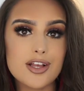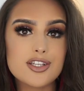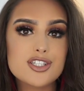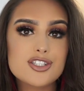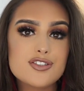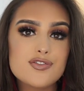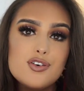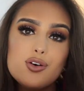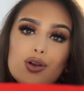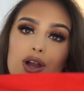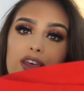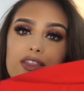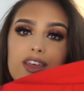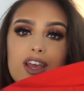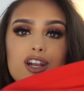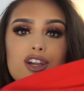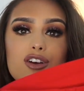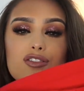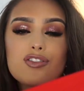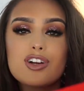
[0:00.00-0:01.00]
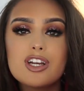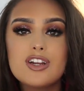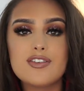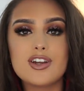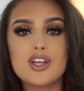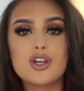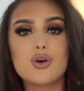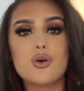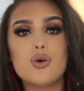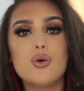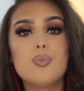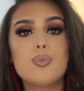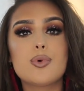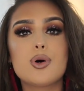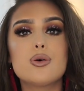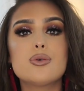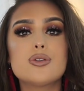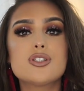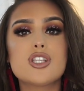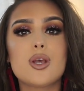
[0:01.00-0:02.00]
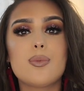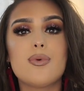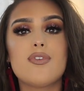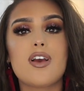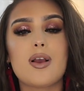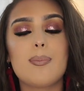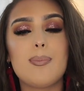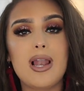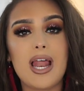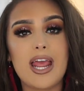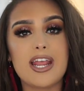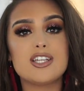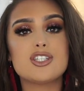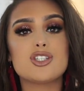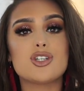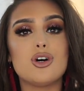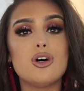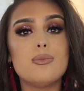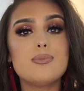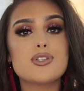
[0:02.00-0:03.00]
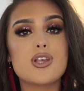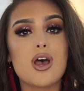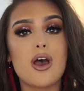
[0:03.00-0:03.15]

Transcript: I just feel like they look really, really cool, but also with like plain tops.